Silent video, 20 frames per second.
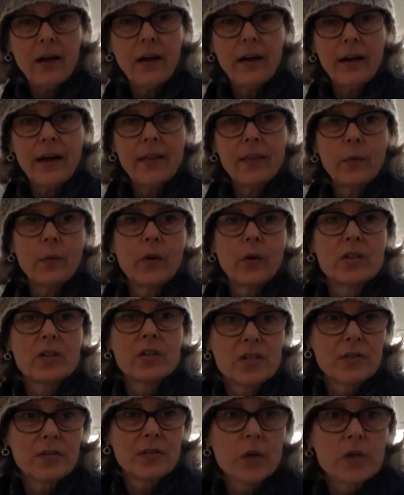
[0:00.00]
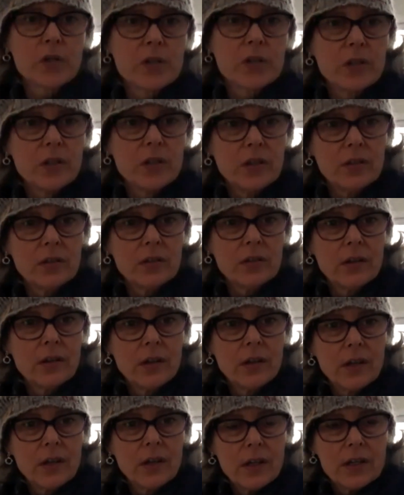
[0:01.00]
I had the words devotional,
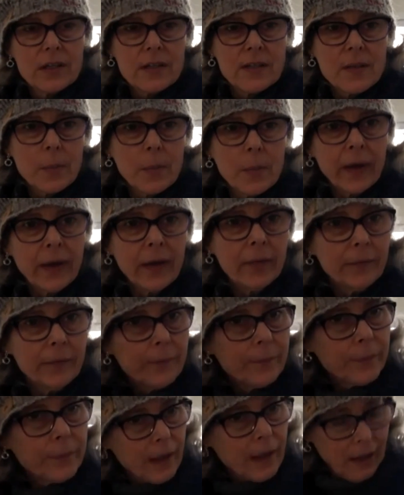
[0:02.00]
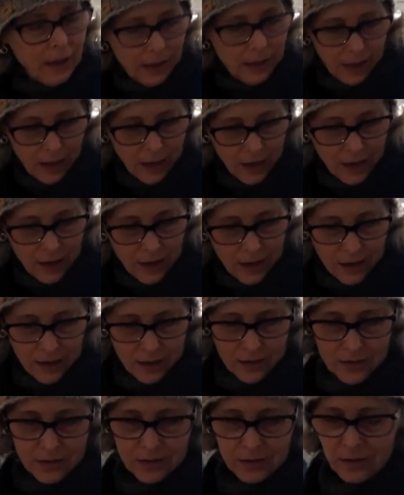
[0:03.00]
discipline,
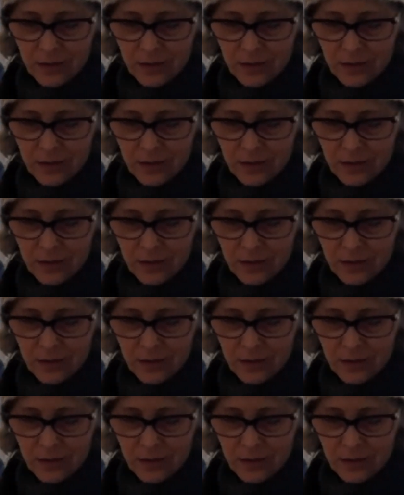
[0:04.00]
and